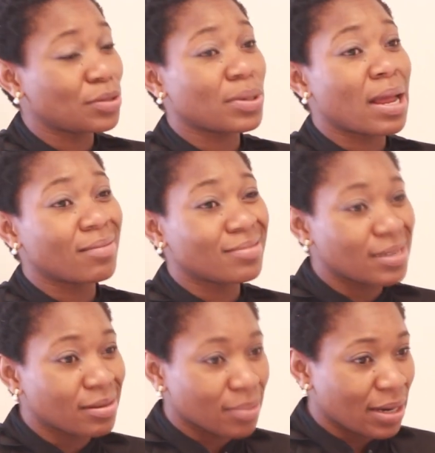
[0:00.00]
That's when I
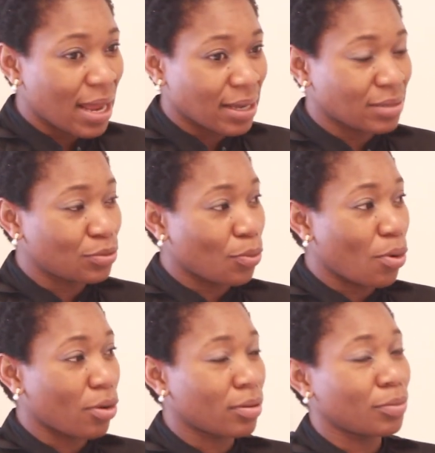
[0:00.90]
really relax to
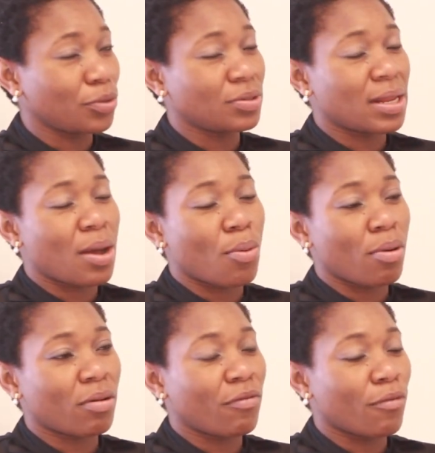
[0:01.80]
work. Usually I
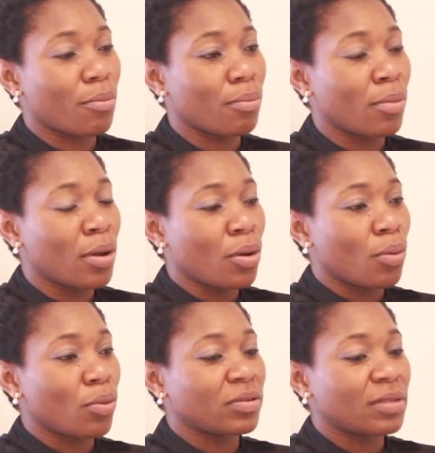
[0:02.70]
work from
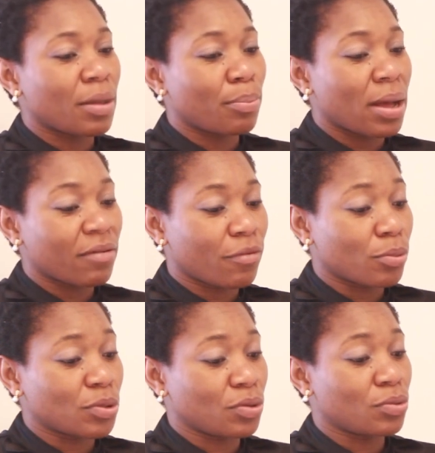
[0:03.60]
once they are back
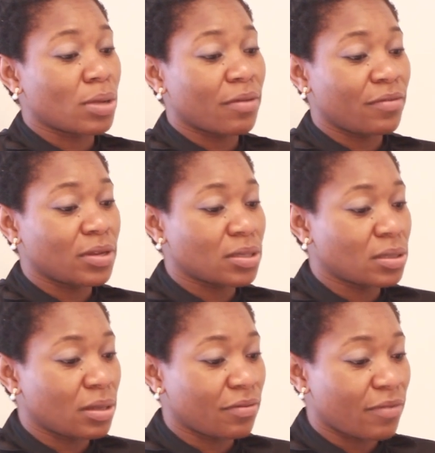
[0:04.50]
from school. I finish
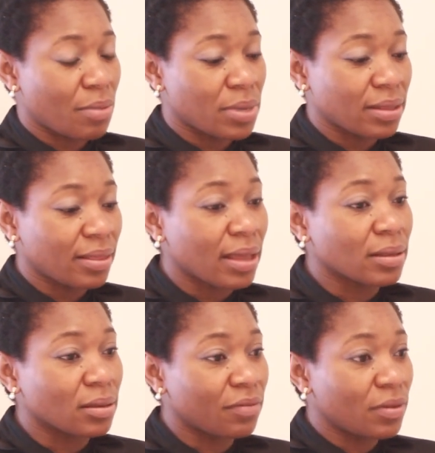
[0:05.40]
the family
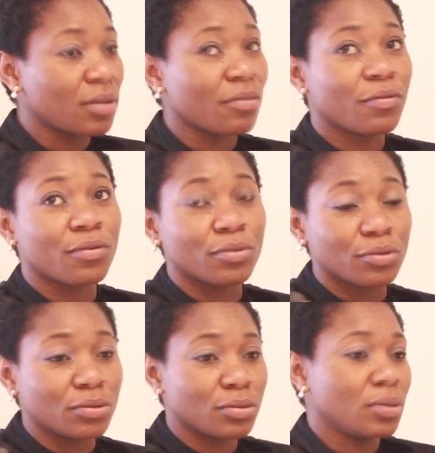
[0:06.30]
thing, giving them
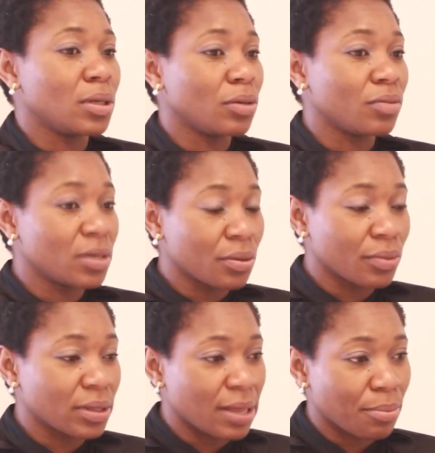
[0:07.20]
food,
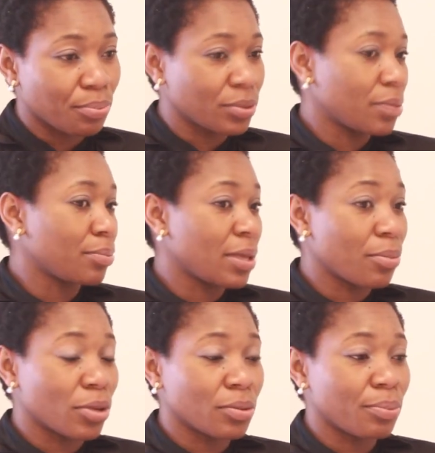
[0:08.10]
reading with them, putting
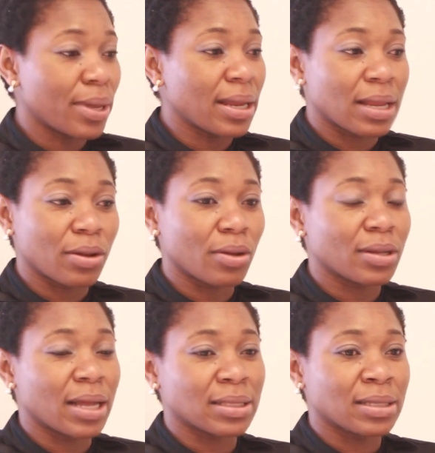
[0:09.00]
them on the bed and all
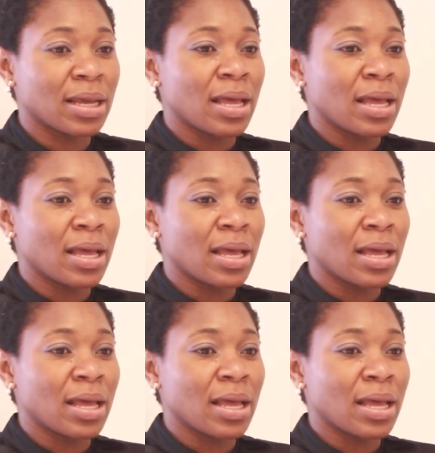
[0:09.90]
that.